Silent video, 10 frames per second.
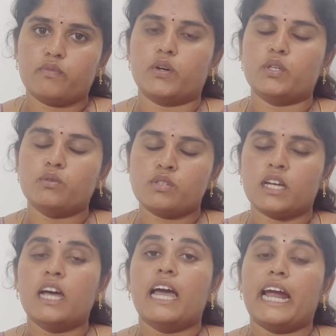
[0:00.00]
use
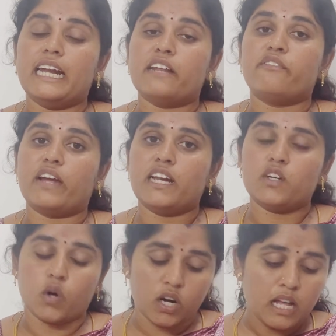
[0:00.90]
a header file
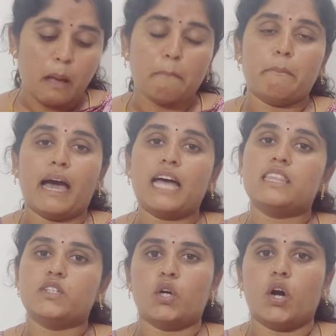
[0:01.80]
called
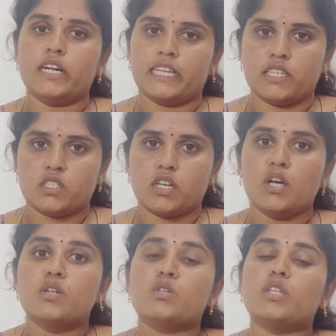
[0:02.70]
math.h.
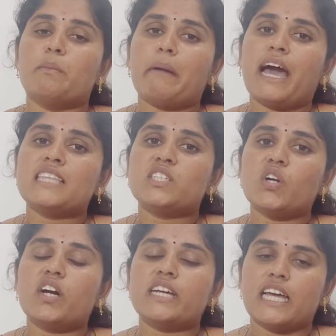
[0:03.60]
So the
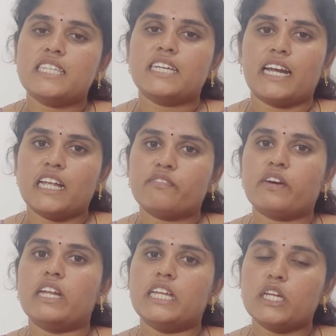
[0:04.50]
math.h header
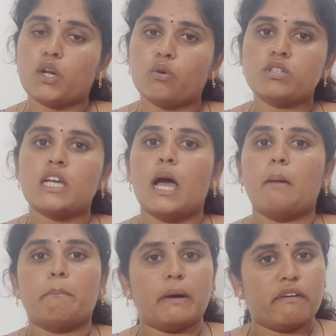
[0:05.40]
file includes
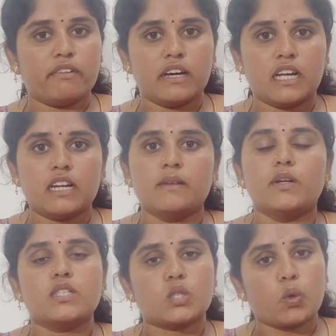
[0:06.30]
power,
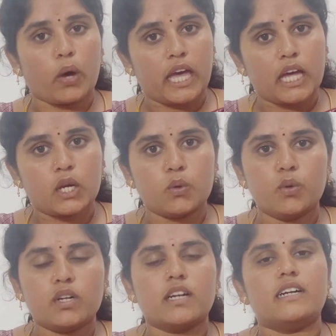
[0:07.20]
square
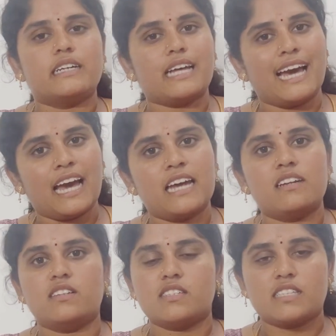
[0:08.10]
root,
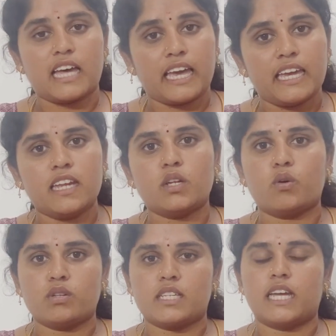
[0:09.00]
tan, sine,
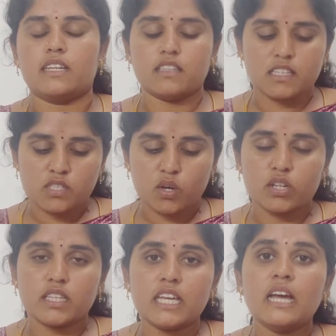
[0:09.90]
cosine. These
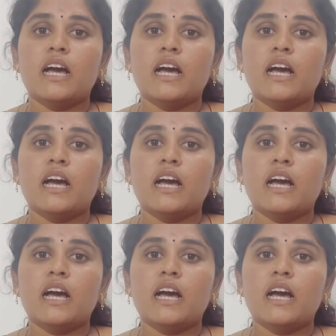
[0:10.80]
are the